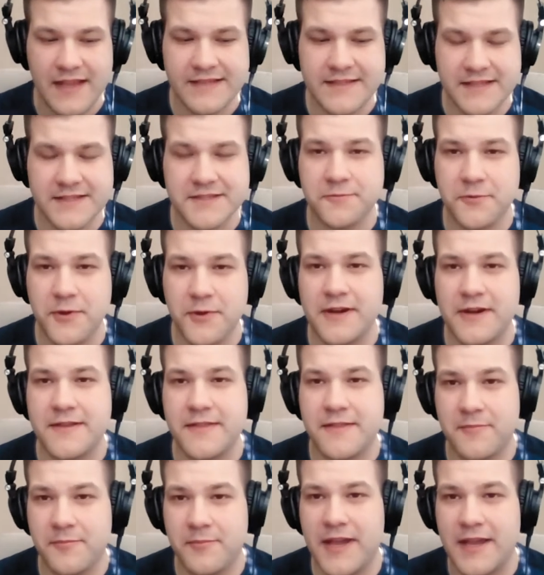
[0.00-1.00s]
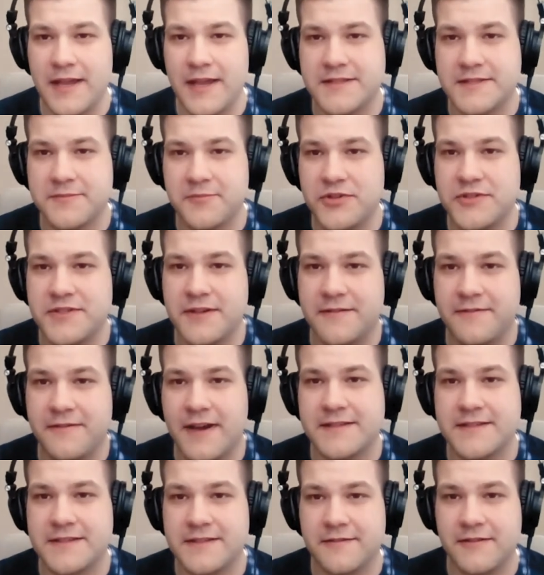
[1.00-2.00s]
since we are the biggest music
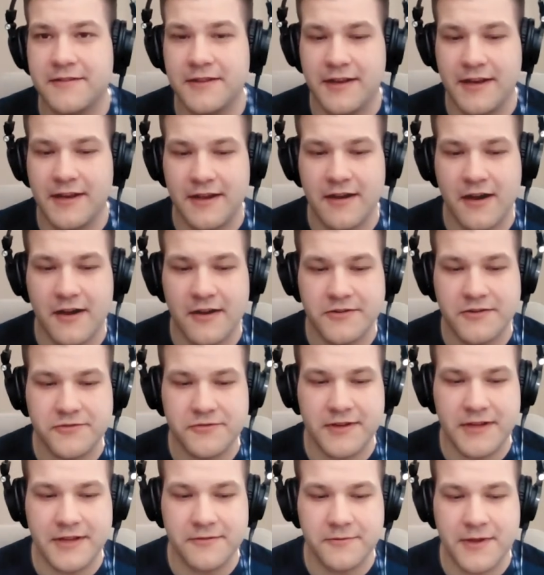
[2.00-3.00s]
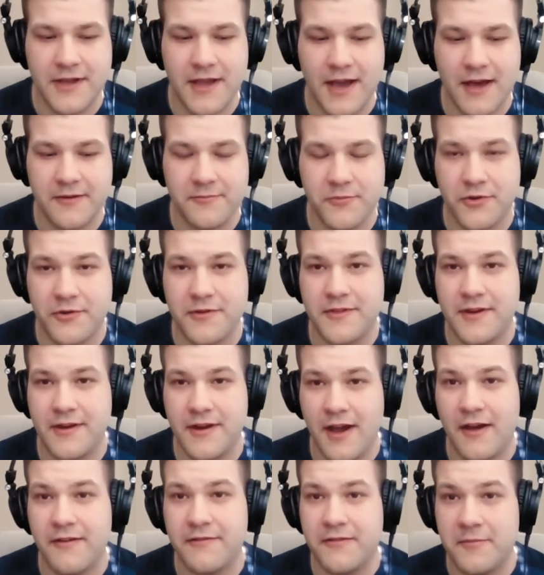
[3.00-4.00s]
festival in the country, we had more than
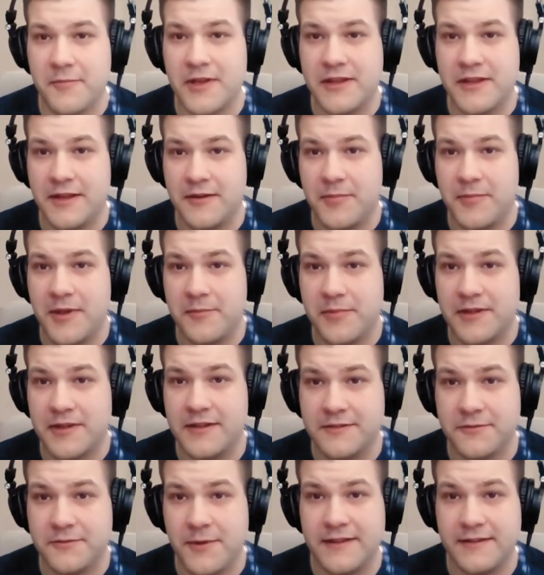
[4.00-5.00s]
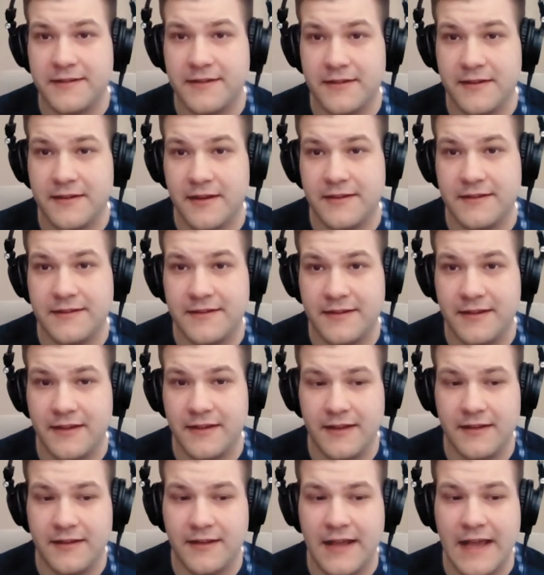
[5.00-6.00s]
500,000 people in
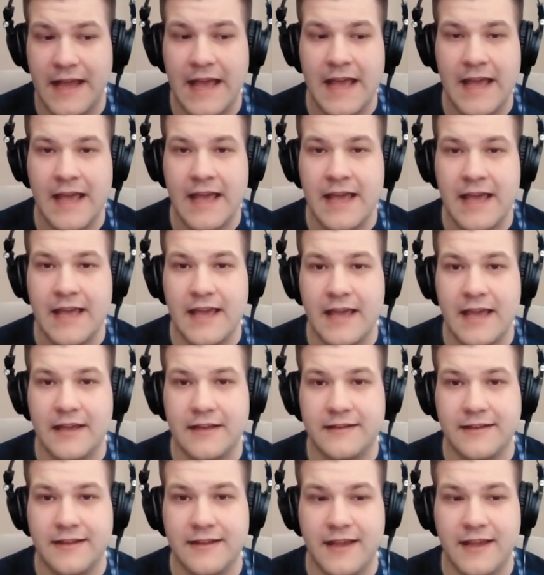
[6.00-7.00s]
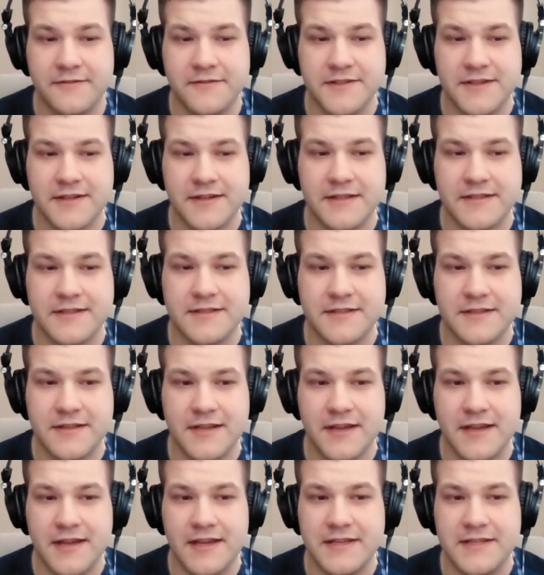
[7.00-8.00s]
2019. It gives us
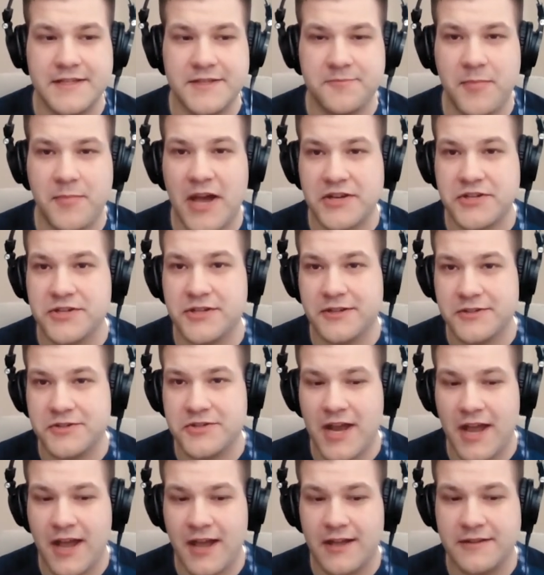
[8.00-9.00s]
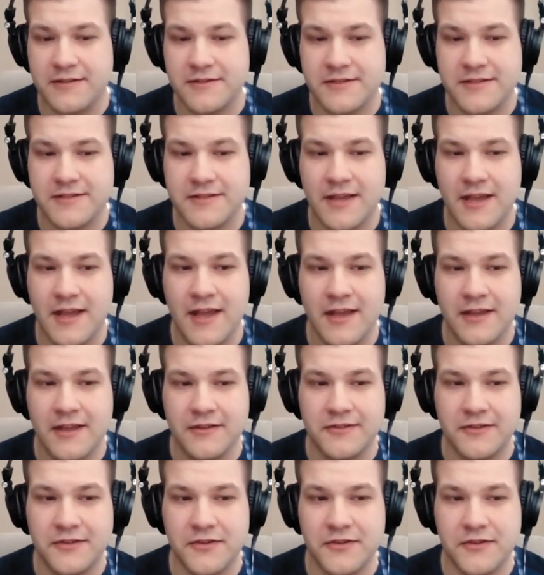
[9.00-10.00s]
a special chance
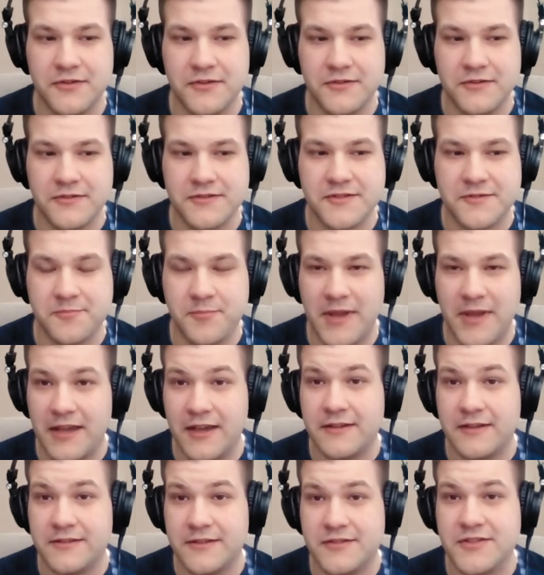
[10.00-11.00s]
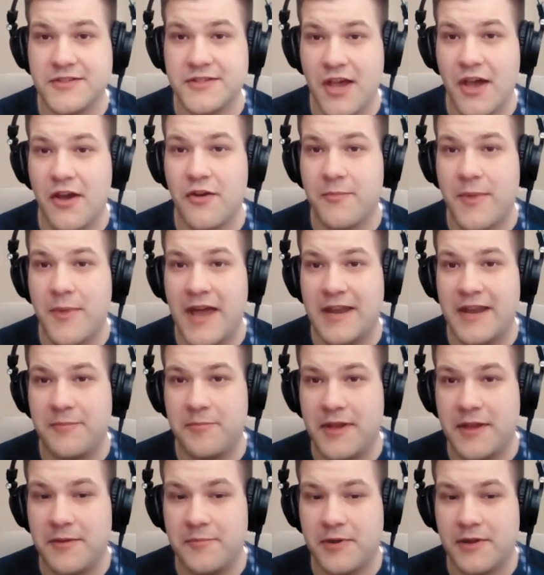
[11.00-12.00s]
to speak to so many
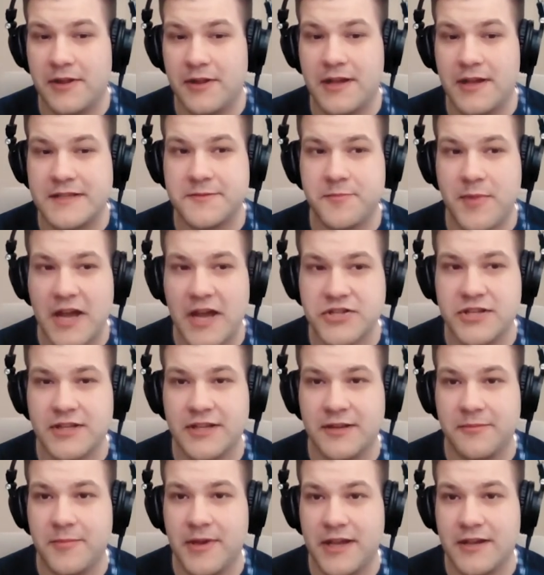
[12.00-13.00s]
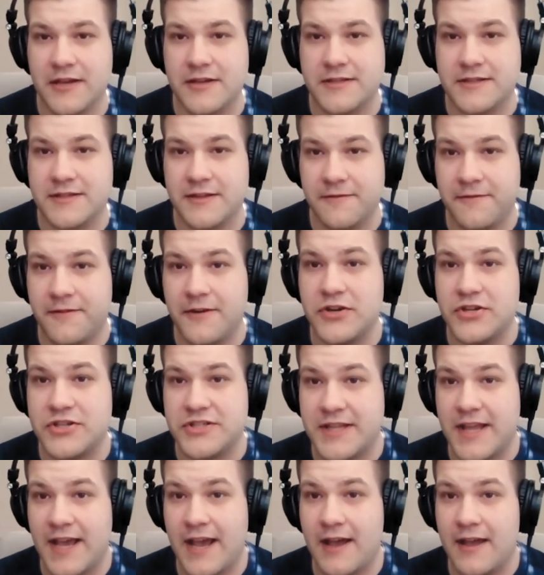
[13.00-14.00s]
people, especially because the
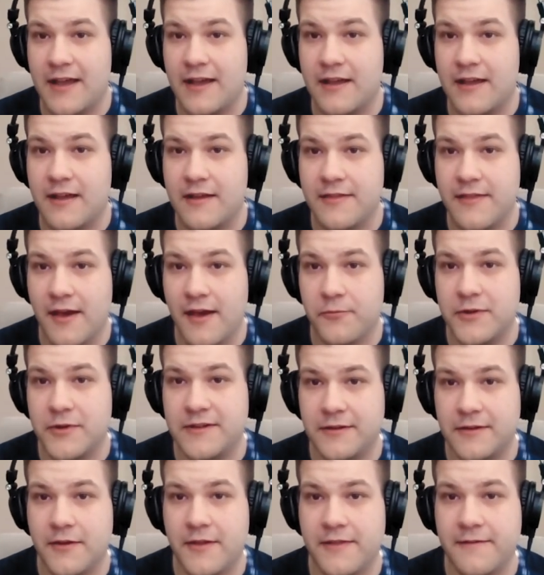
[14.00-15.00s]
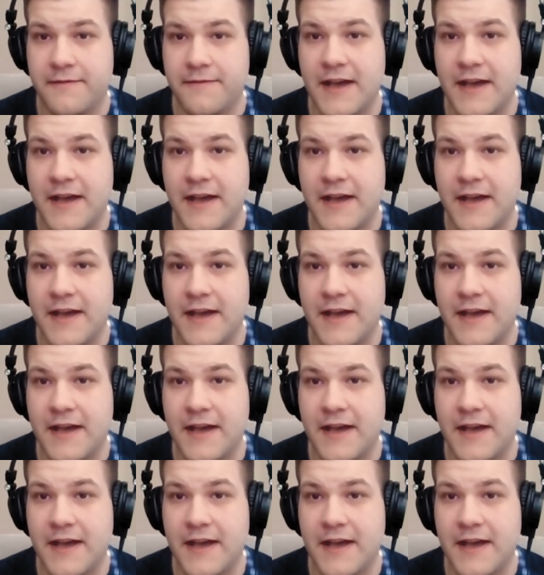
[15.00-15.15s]
first day that we do at the